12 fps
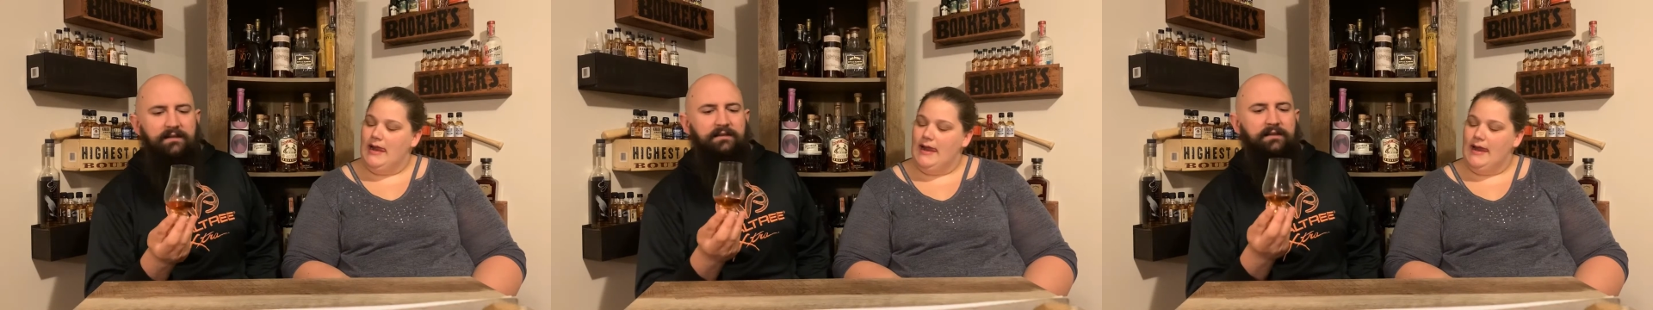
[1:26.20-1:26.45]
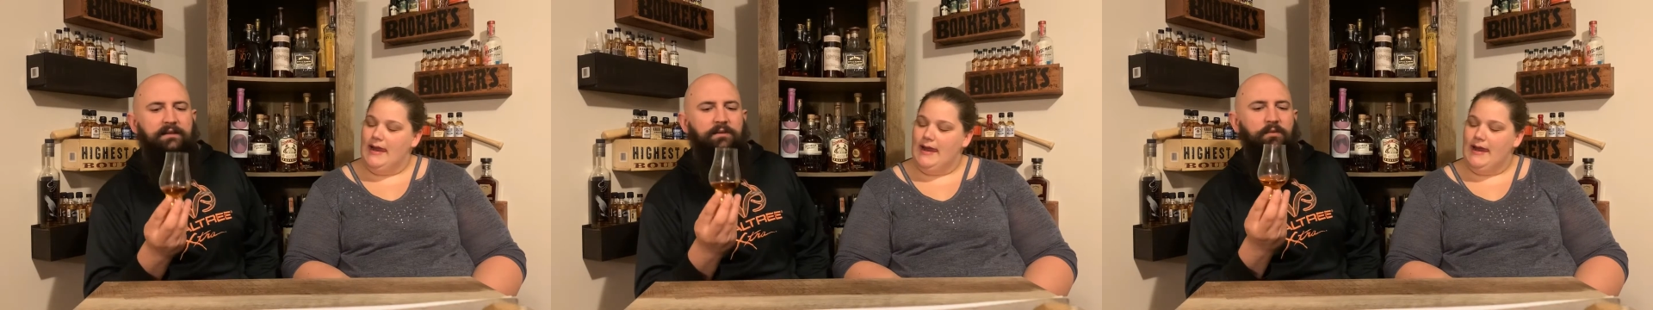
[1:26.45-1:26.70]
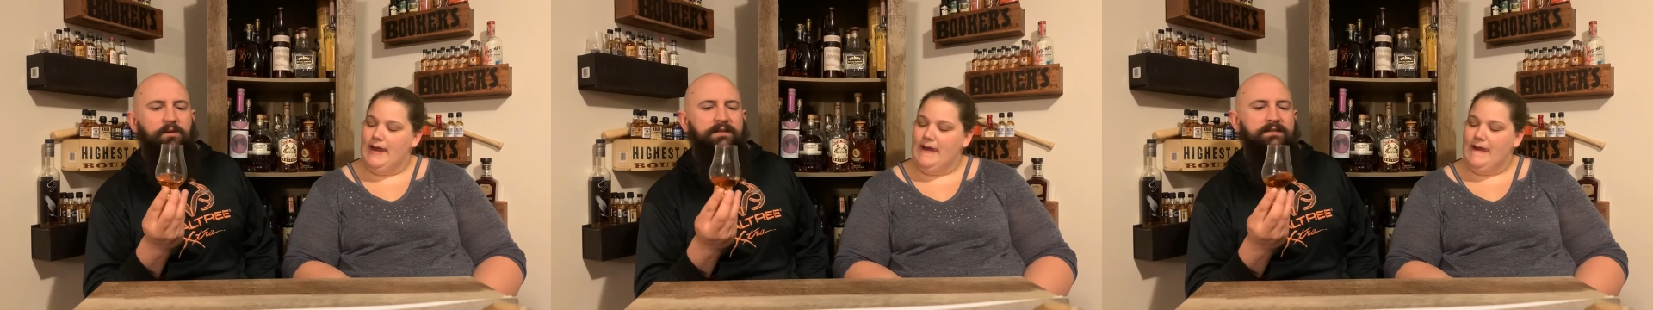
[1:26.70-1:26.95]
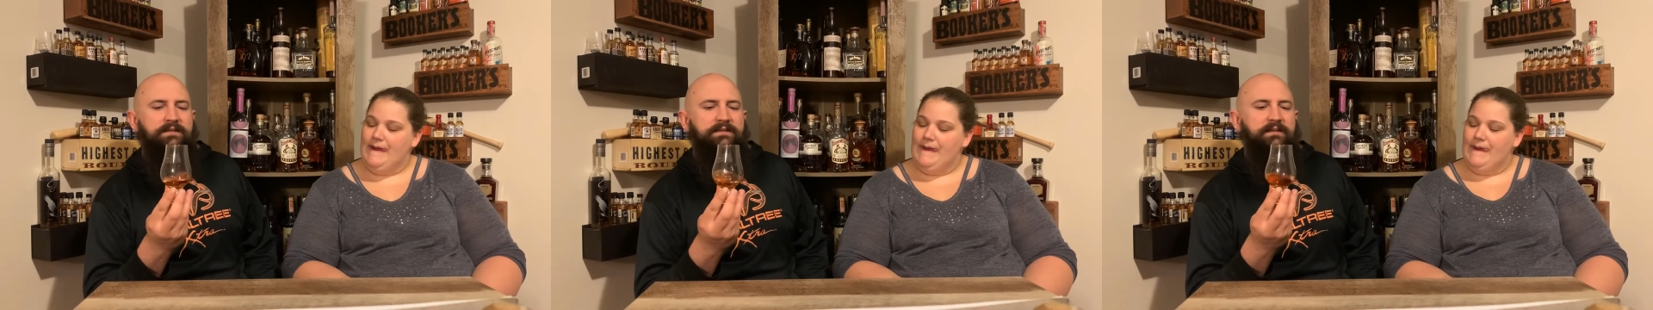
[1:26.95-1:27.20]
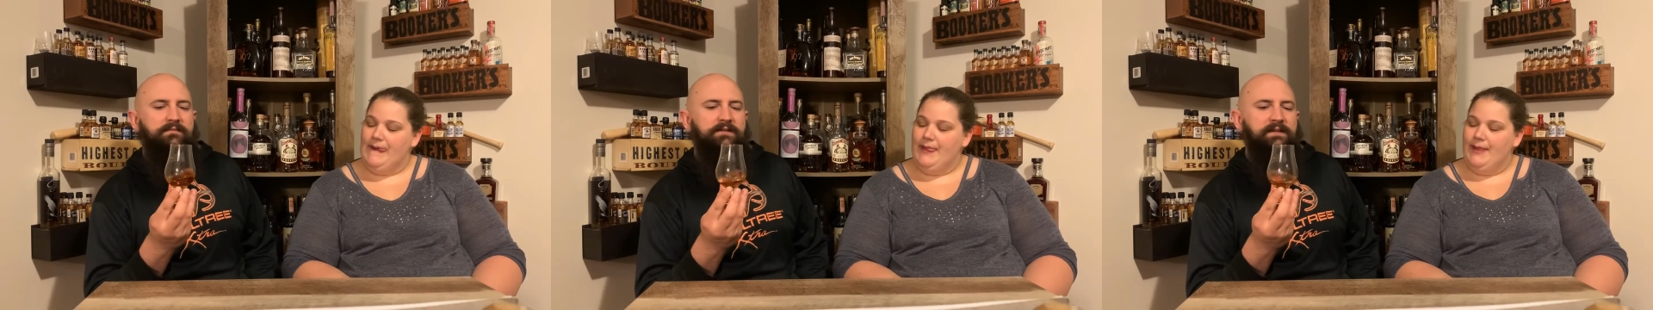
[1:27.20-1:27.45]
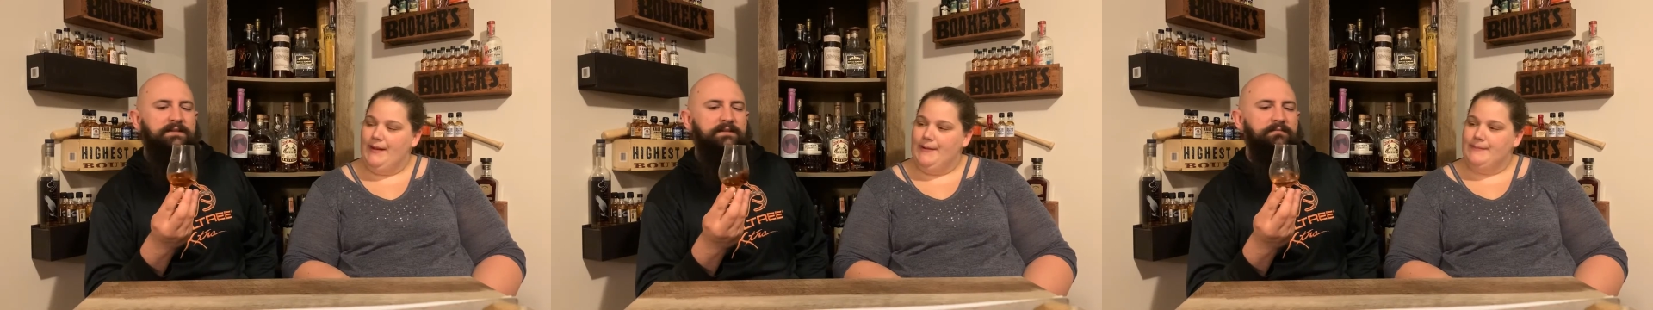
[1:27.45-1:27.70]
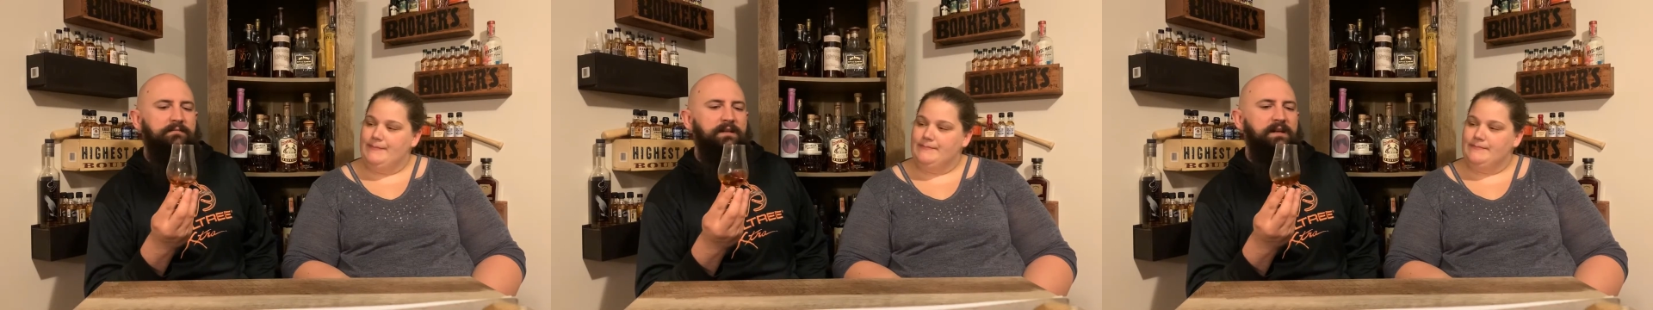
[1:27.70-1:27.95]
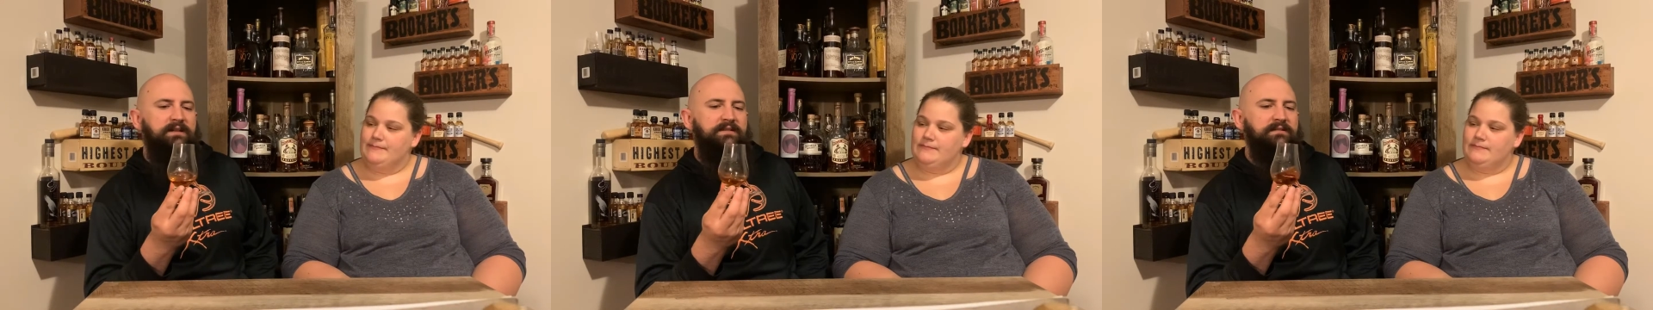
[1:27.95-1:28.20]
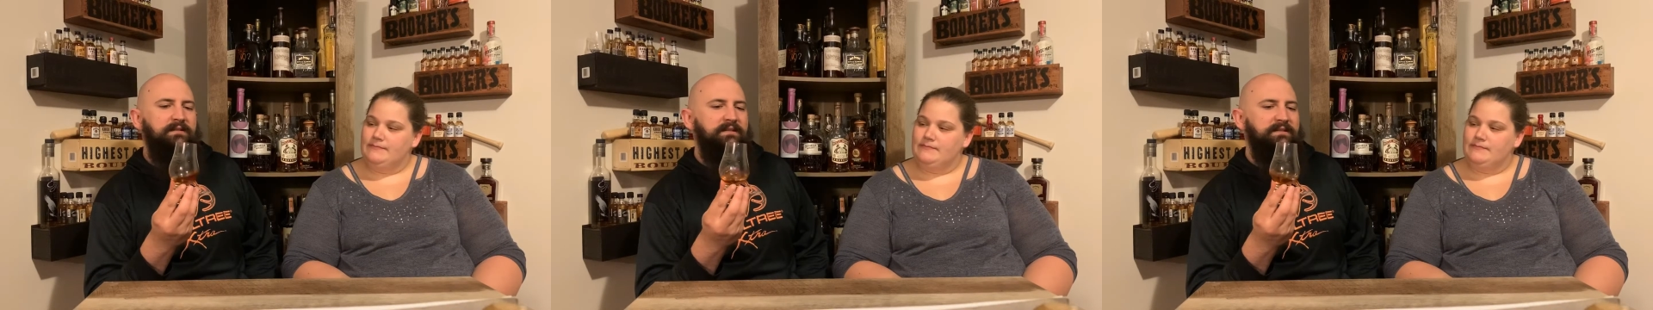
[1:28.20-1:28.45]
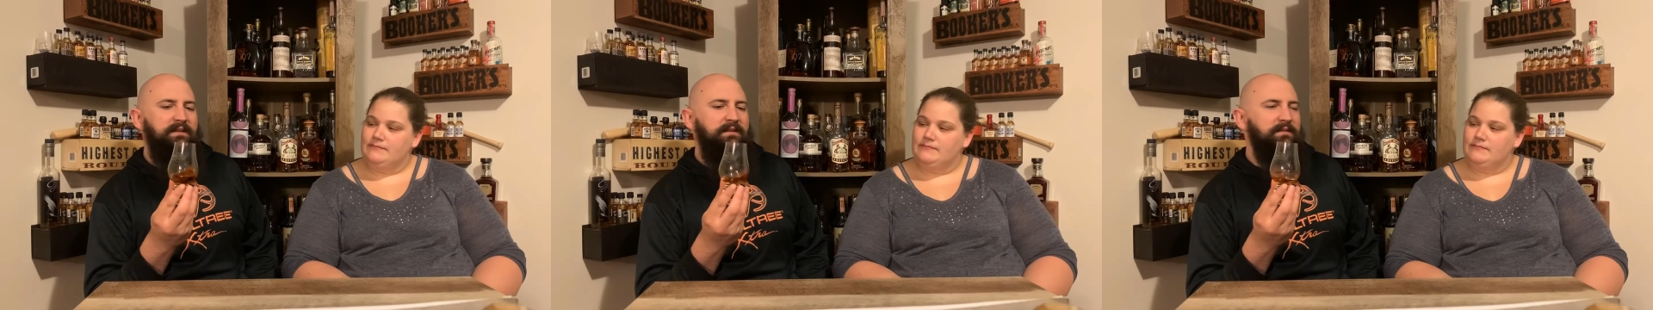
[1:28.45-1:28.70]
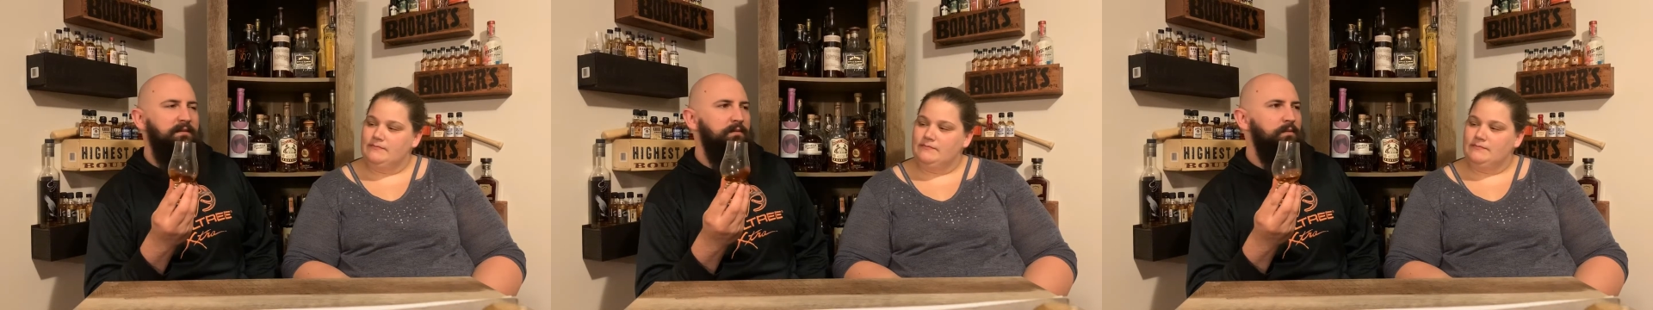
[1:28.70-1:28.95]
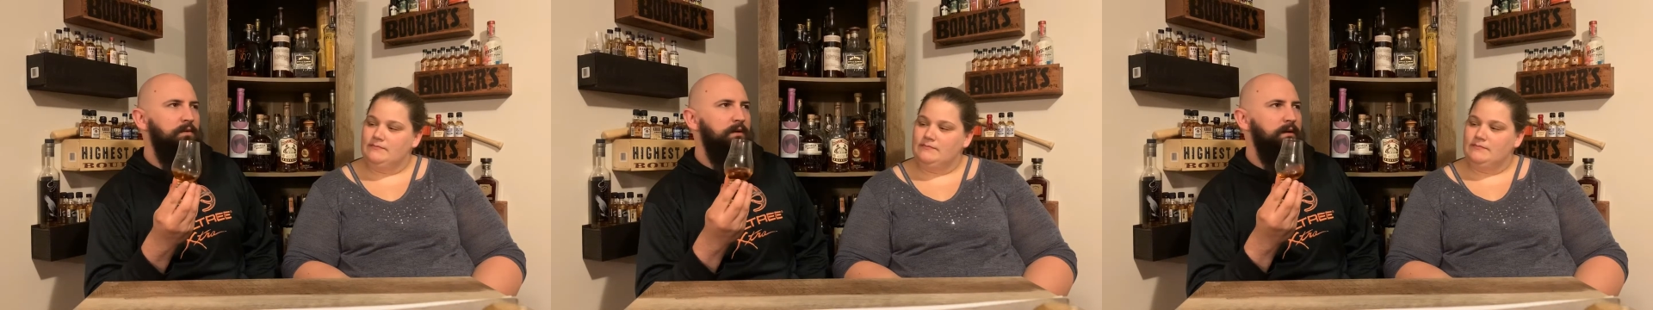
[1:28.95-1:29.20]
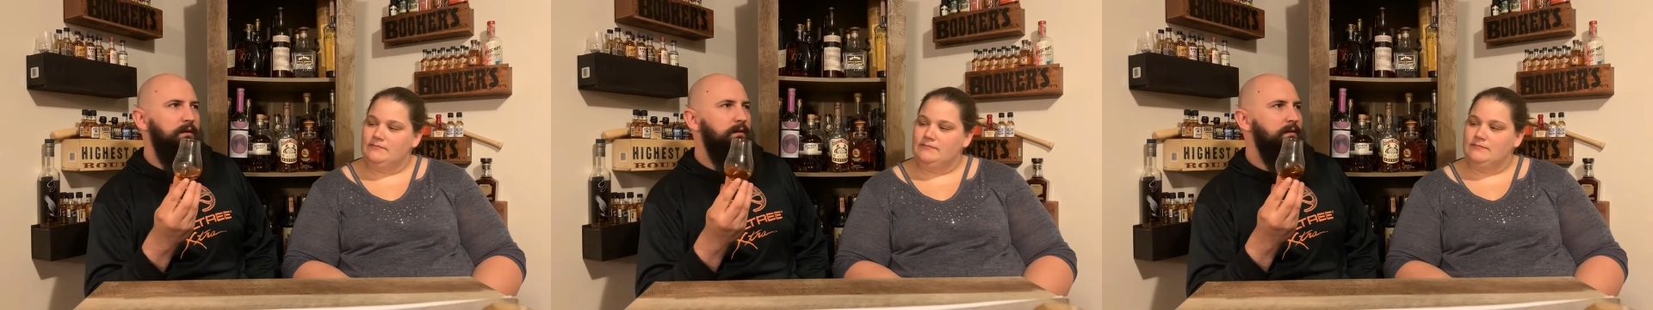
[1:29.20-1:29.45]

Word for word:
Speaker 1: And the wood just seems like some nicely seasoned wood.